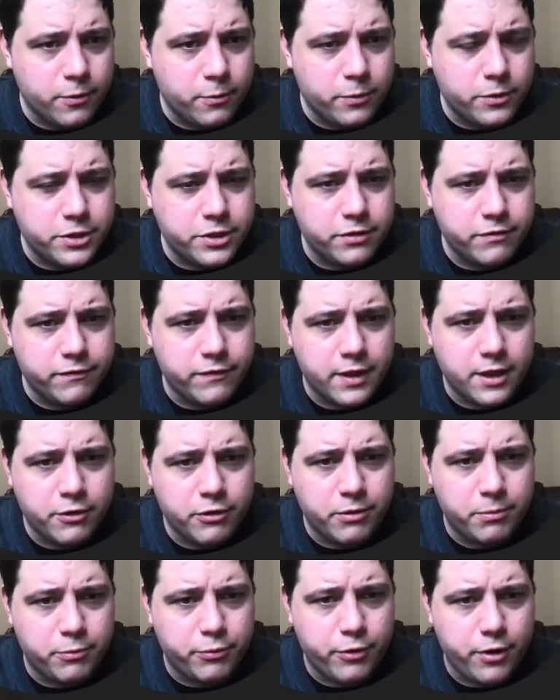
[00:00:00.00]
Which the
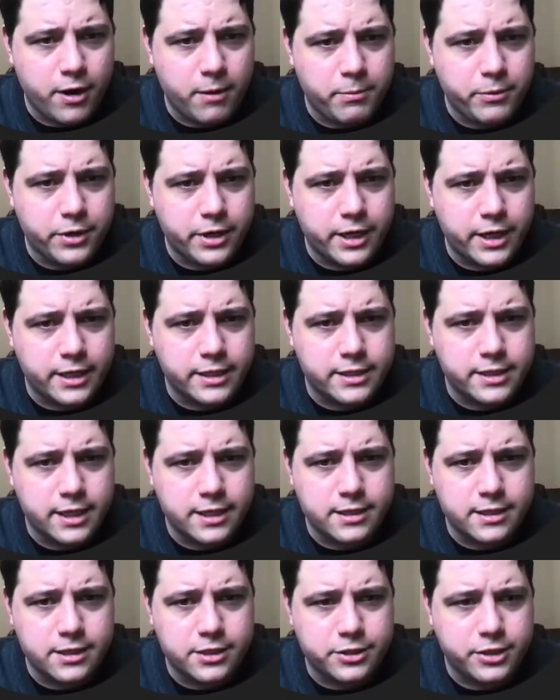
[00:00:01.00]
following property
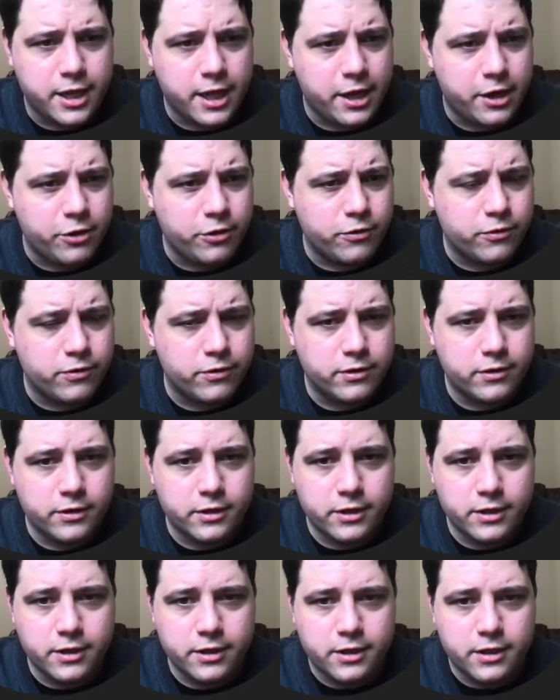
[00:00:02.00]
sets the shadow?
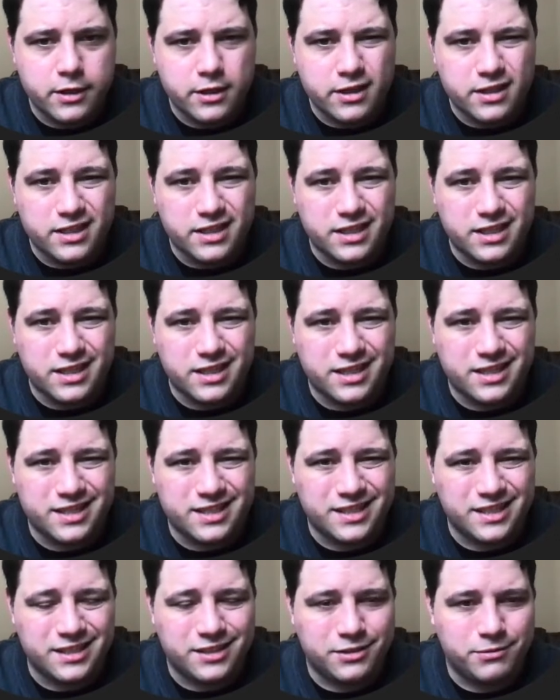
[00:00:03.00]

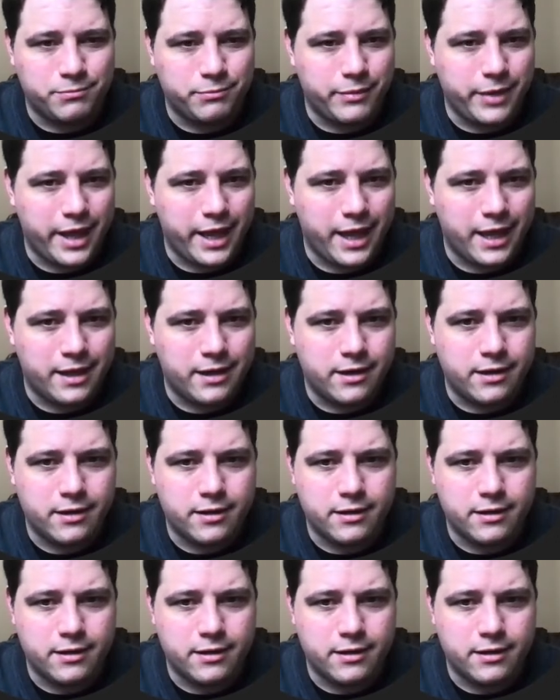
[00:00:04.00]
Oh man.